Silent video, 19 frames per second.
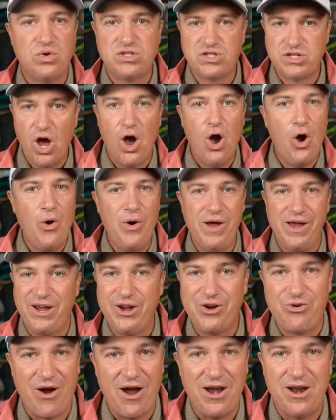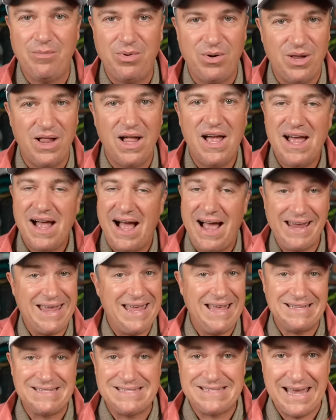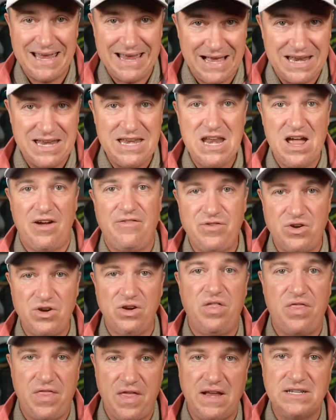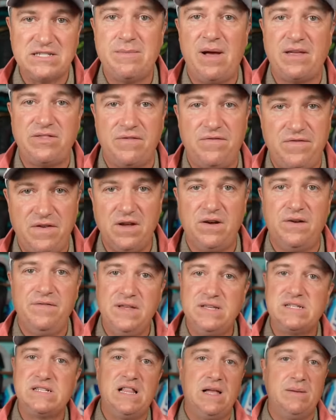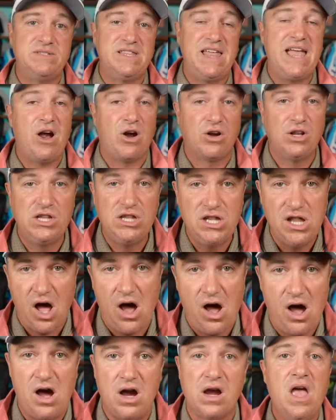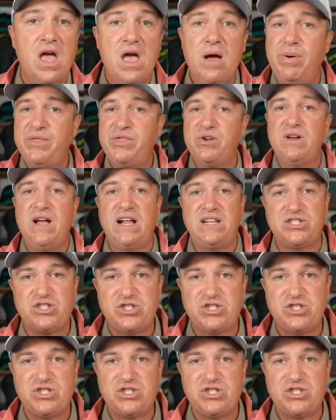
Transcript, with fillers: so incredible. I can't say enough good things about the feel of these clubs. They are long, but they're not